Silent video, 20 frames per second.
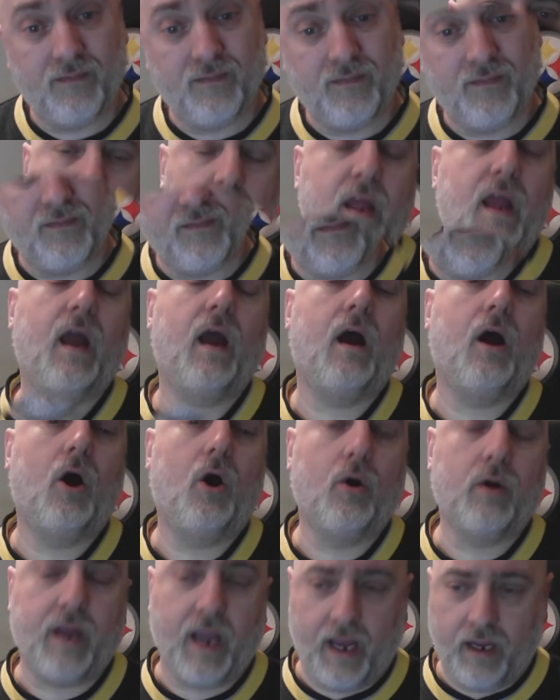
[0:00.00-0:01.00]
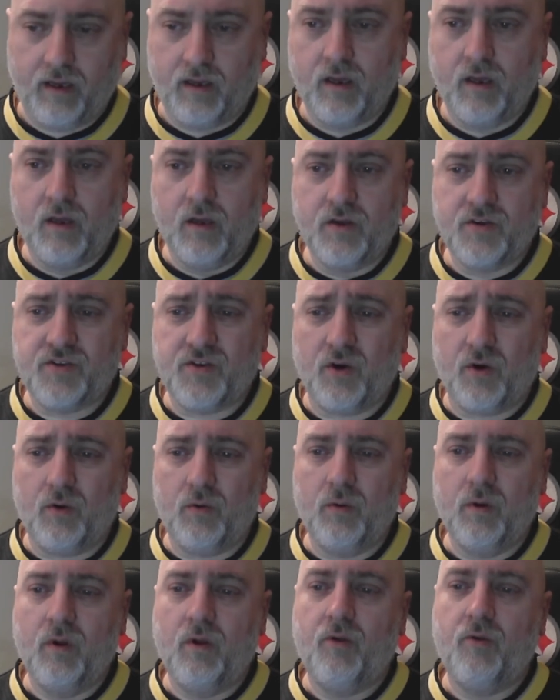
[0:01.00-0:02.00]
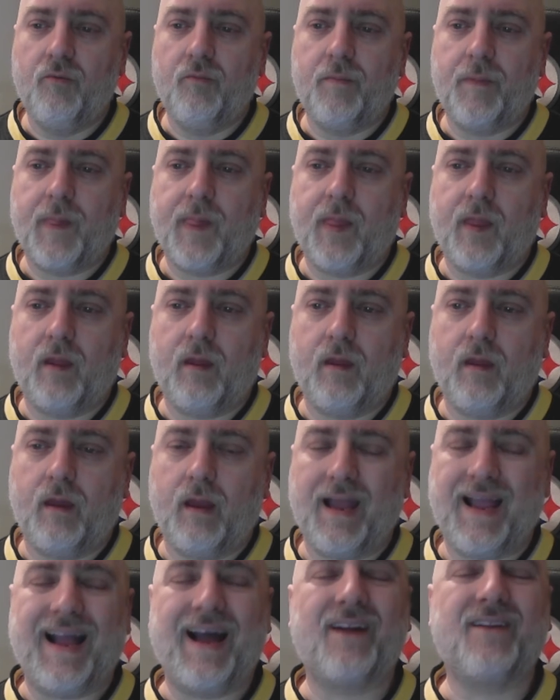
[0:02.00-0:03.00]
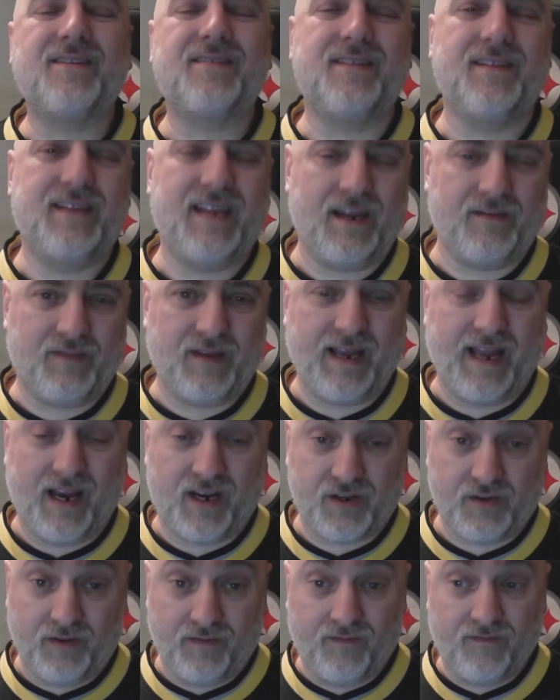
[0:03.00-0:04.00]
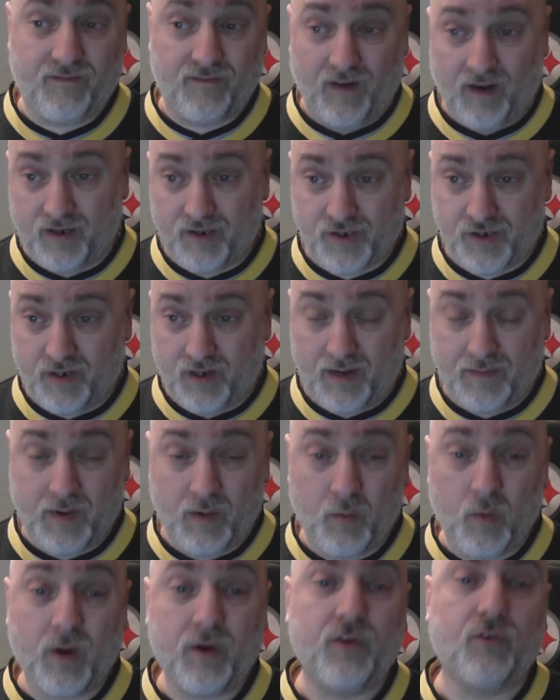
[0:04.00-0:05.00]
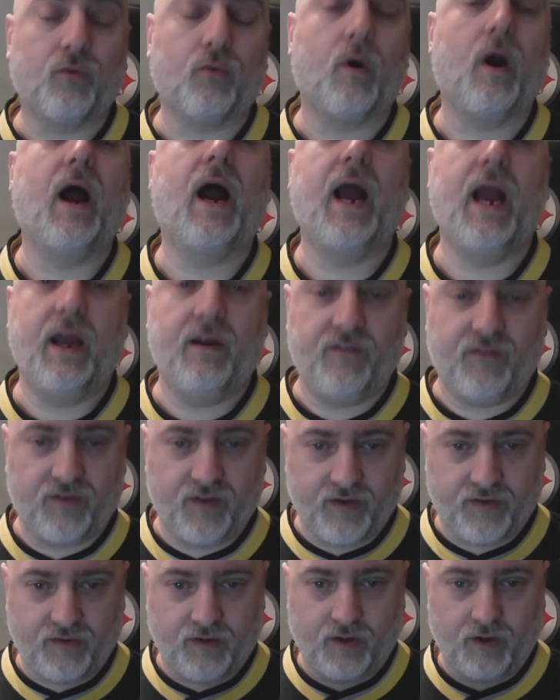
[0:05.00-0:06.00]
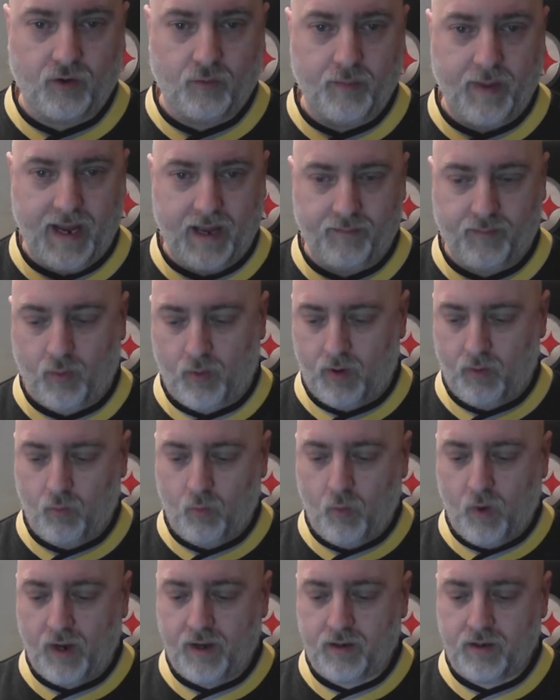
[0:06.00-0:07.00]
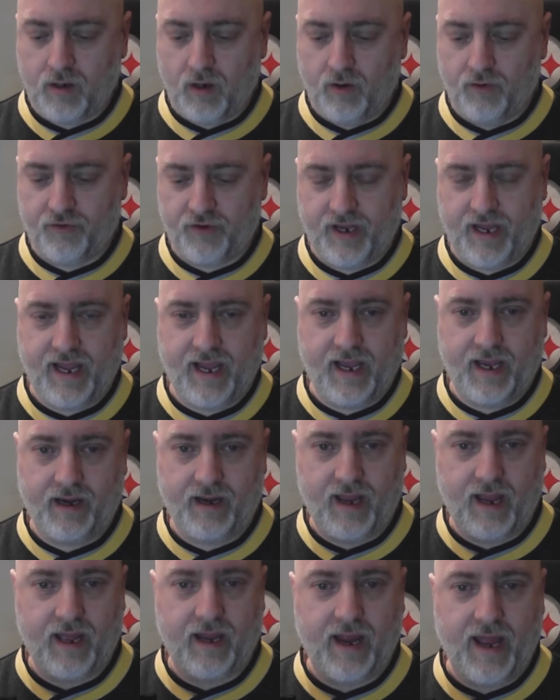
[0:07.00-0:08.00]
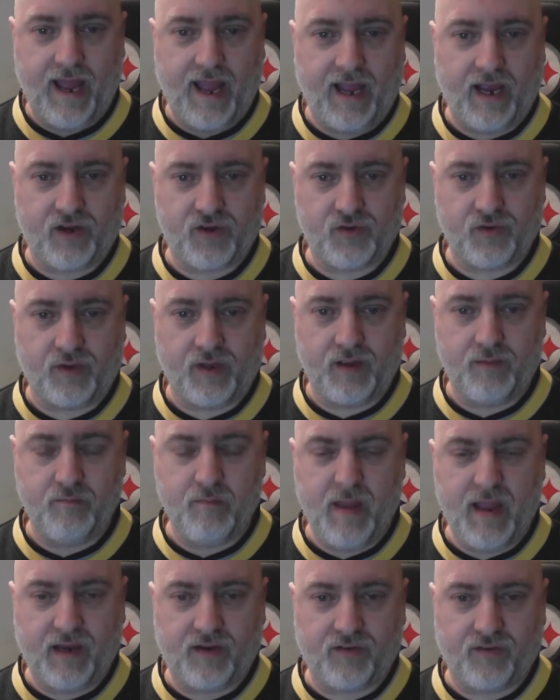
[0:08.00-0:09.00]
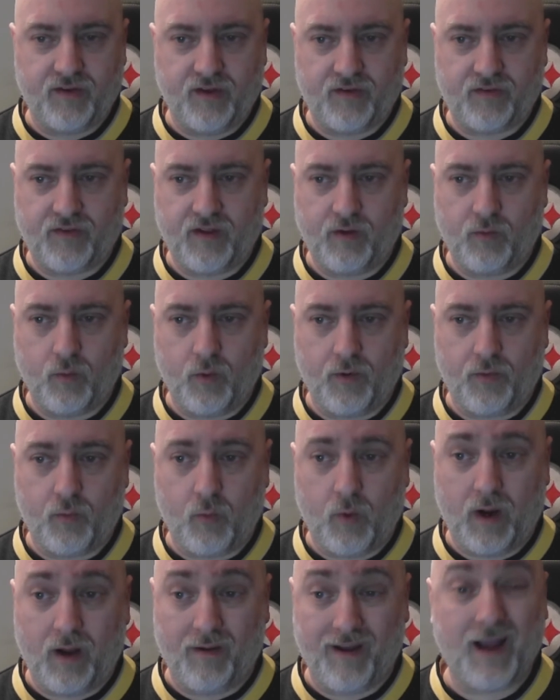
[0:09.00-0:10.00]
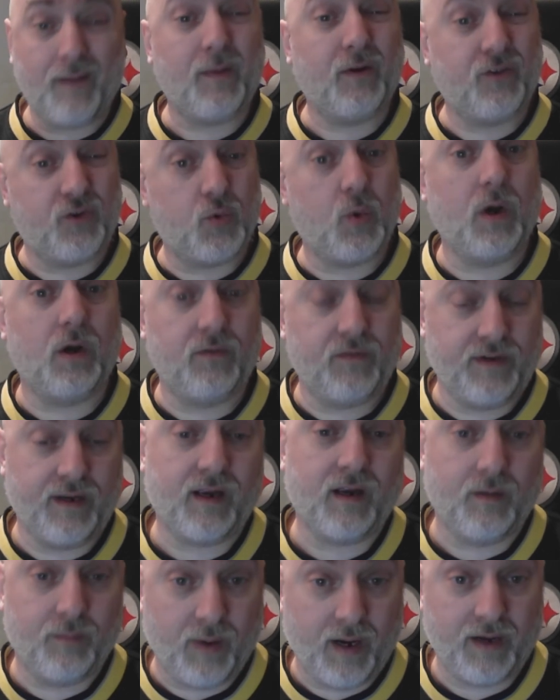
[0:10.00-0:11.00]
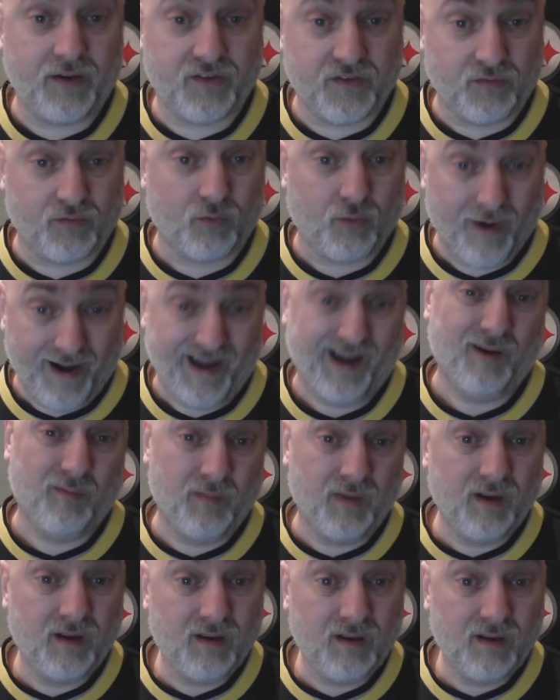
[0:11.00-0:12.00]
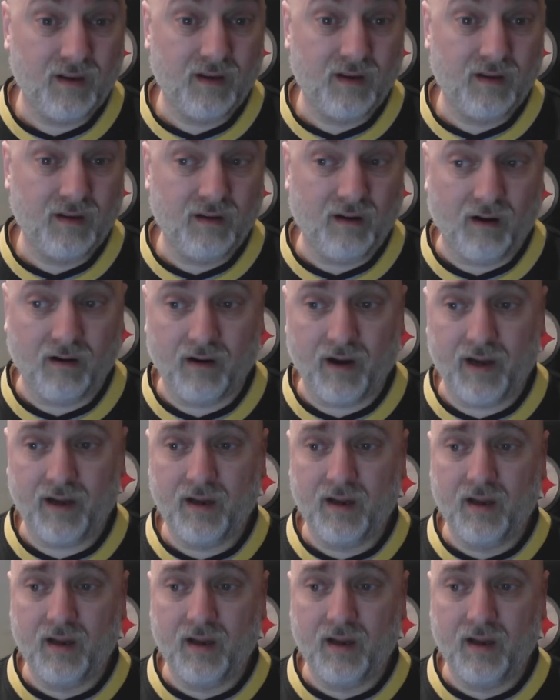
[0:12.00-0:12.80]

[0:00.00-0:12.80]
Yeah, okay. So how does the damn thing actually function? I mean, what drives this little bad boy? What goes ahead and actually makes this thing worthwhile? How about 12 gigabytes of RAM? All right.